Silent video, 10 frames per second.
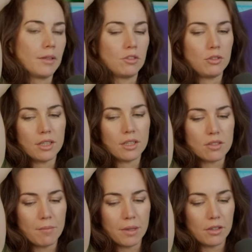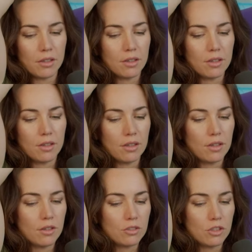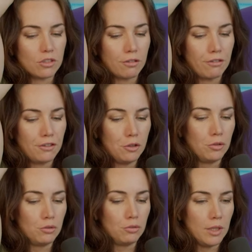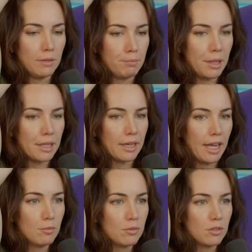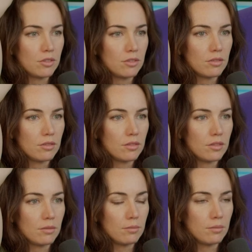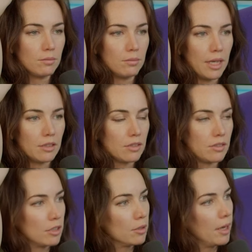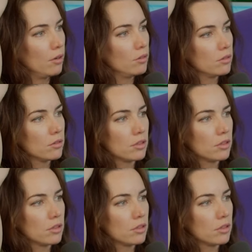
do you think it's something that just a few really big names made us think about?